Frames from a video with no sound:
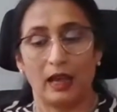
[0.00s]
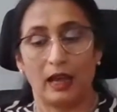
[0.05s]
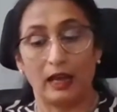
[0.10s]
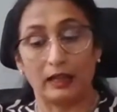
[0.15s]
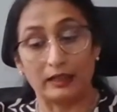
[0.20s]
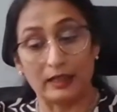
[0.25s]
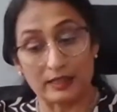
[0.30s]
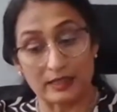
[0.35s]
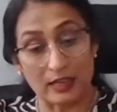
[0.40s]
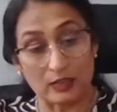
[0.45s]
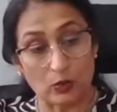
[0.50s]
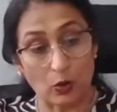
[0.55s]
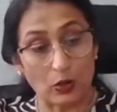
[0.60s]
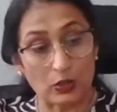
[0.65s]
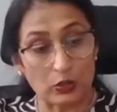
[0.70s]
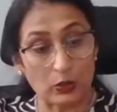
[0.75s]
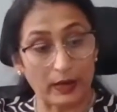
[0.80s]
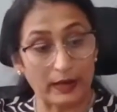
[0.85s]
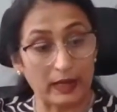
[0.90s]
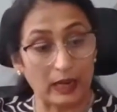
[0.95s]
This has
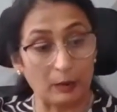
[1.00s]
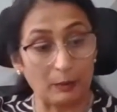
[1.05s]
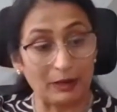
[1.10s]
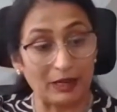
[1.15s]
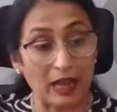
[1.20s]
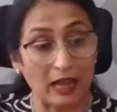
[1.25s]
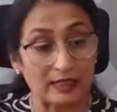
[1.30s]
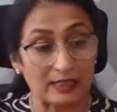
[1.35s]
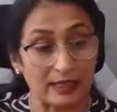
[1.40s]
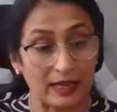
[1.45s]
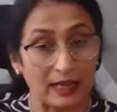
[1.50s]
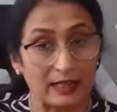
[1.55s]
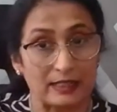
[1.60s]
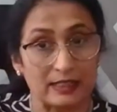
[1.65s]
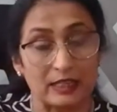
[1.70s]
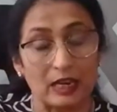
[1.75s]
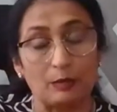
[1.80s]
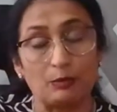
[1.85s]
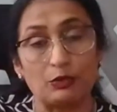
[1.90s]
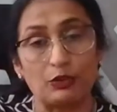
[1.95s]
also enabled our sales
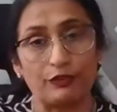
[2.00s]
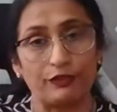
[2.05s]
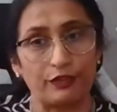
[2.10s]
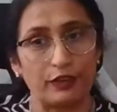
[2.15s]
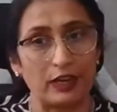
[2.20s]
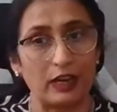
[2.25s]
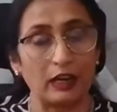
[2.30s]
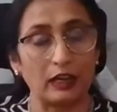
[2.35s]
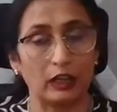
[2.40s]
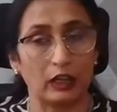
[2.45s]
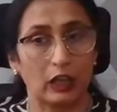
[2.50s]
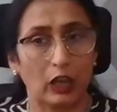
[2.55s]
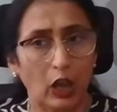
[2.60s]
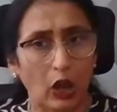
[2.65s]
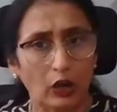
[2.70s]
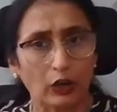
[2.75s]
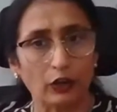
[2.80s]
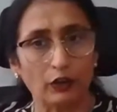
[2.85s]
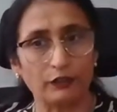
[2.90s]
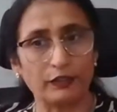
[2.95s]
team to free a
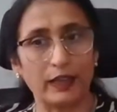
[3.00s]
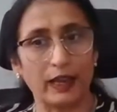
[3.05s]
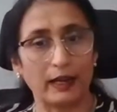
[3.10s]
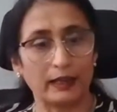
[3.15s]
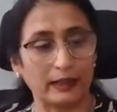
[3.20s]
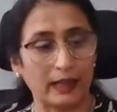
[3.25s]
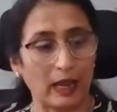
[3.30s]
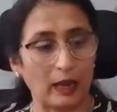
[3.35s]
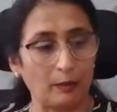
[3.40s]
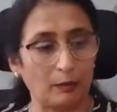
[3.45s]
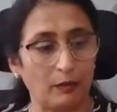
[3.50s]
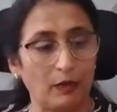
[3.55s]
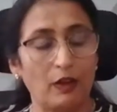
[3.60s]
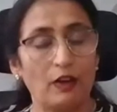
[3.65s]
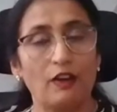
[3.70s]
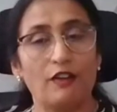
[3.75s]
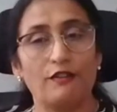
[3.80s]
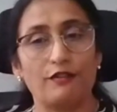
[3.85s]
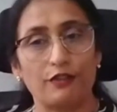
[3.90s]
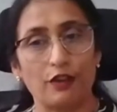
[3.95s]
lot of their time
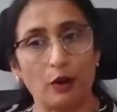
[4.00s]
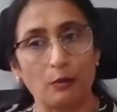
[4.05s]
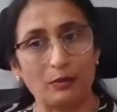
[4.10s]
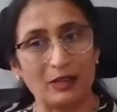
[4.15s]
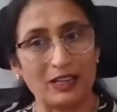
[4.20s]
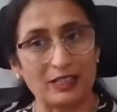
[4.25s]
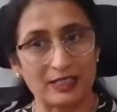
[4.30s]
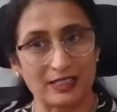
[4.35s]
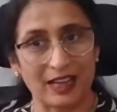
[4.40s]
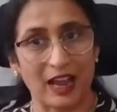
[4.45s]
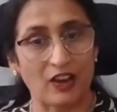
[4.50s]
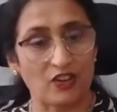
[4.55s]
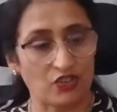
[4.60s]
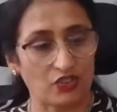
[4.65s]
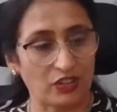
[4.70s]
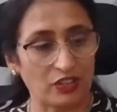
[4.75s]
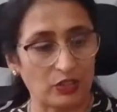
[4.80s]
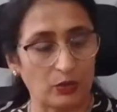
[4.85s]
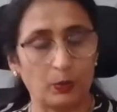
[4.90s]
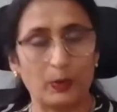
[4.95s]
from
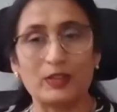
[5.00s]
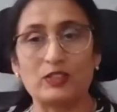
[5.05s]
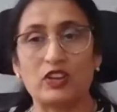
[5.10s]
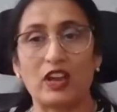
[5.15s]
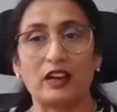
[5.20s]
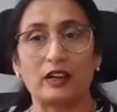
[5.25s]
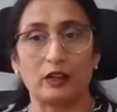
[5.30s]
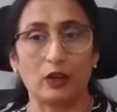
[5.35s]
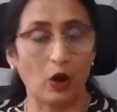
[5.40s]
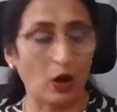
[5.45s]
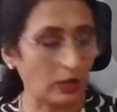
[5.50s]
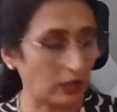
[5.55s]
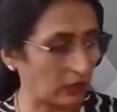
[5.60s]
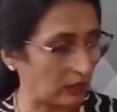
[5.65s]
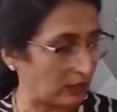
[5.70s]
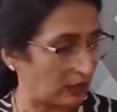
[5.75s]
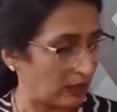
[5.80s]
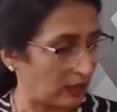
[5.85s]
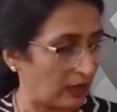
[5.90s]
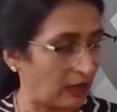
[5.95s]
discussions which are not
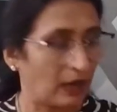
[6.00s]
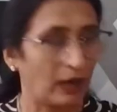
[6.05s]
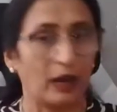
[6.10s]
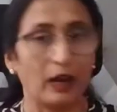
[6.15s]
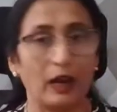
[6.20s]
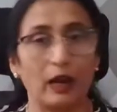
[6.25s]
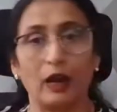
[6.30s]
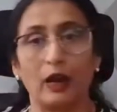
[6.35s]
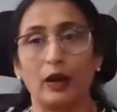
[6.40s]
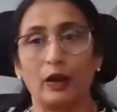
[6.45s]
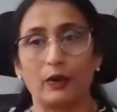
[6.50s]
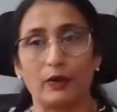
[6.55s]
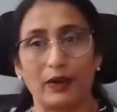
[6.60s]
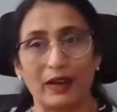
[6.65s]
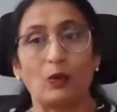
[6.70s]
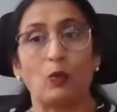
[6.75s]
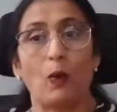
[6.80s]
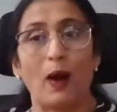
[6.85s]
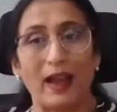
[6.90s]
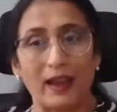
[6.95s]

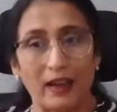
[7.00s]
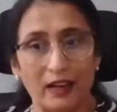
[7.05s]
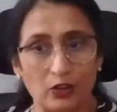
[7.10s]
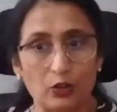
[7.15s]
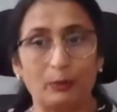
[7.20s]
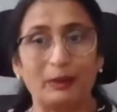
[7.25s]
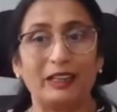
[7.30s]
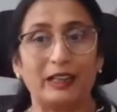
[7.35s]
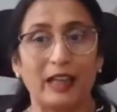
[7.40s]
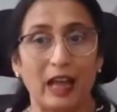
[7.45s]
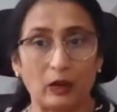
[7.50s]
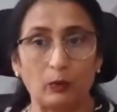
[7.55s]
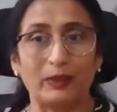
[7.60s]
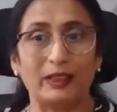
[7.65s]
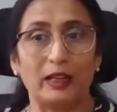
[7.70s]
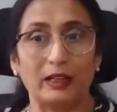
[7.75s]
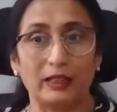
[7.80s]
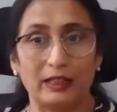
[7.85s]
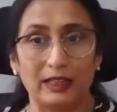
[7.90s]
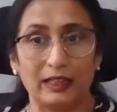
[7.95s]
required to be done with
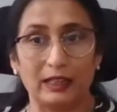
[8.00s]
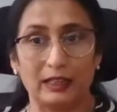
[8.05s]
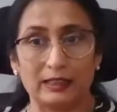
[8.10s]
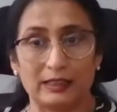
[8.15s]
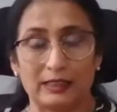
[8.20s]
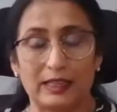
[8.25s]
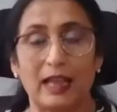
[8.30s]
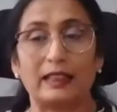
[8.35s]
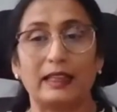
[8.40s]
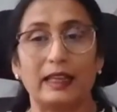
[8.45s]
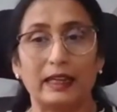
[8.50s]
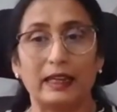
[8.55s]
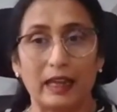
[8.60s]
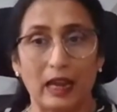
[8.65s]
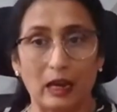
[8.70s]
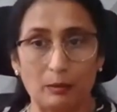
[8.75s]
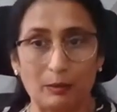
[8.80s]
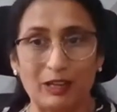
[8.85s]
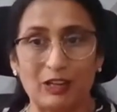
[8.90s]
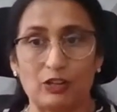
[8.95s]
the dealers, and they
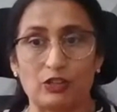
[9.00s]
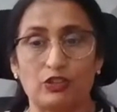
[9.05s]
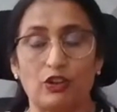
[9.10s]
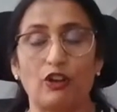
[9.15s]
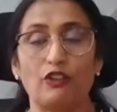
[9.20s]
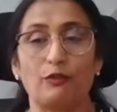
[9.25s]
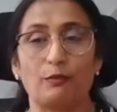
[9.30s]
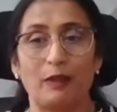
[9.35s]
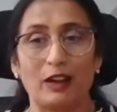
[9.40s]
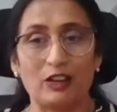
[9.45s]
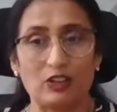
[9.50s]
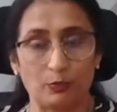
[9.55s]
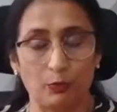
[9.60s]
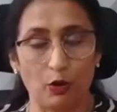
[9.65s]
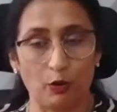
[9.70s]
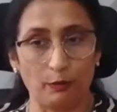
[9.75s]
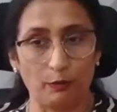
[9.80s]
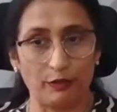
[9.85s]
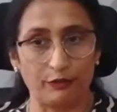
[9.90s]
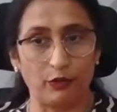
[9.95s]
can be resolved much
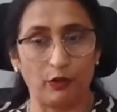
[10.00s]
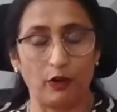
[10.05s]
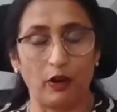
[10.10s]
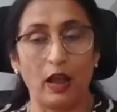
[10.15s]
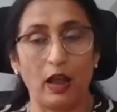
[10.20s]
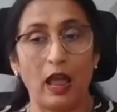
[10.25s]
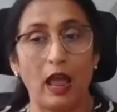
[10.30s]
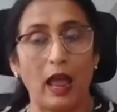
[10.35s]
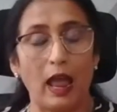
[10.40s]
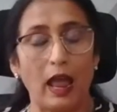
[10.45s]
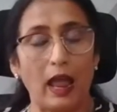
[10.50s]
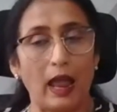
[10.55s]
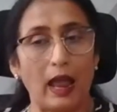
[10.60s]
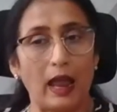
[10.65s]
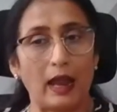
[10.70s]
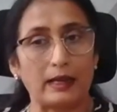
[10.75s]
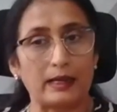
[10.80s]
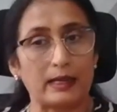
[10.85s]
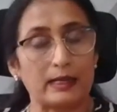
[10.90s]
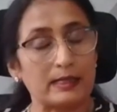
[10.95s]
more before,
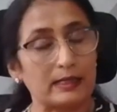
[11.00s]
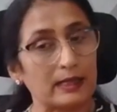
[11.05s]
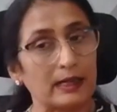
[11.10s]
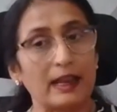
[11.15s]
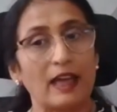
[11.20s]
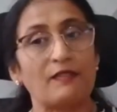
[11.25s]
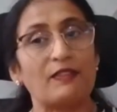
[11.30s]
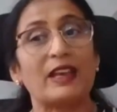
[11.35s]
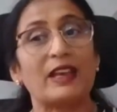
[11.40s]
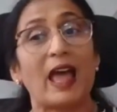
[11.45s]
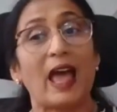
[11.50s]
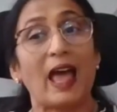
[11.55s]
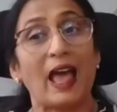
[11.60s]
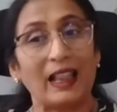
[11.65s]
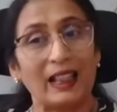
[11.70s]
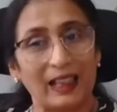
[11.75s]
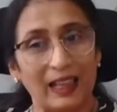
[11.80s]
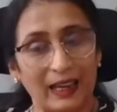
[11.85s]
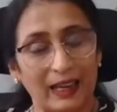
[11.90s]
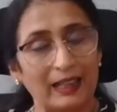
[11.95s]
and instead have
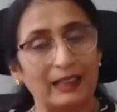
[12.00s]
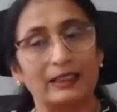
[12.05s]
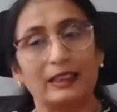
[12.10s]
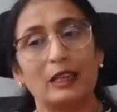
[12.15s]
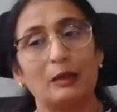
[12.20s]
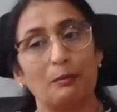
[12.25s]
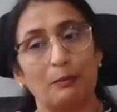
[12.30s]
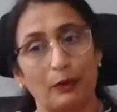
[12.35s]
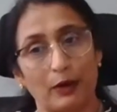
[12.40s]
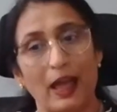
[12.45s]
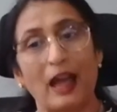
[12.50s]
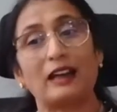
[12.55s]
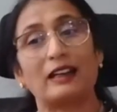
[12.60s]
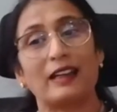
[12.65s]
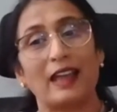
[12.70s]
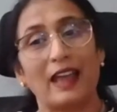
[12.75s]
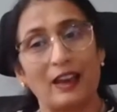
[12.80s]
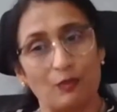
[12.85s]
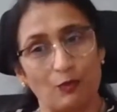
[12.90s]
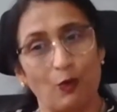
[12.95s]
a healthy product
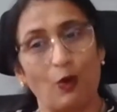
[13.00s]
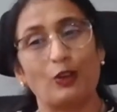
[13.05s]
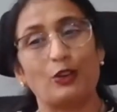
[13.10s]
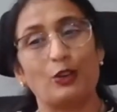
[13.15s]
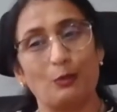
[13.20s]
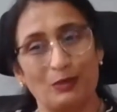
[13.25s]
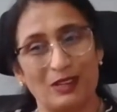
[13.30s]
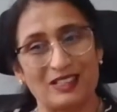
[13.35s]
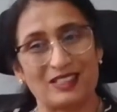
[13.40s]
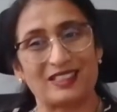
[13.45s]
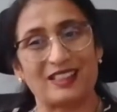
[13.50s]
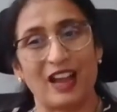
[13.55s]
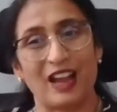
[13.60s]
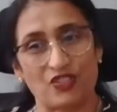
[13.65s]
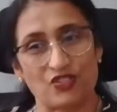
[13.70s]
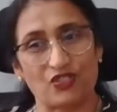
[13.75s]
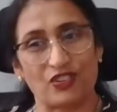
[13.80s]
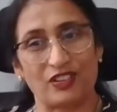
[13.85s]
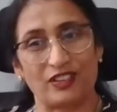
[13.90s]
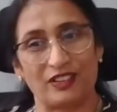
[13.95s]
and volume
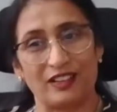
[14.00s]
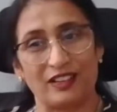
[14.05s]
discussion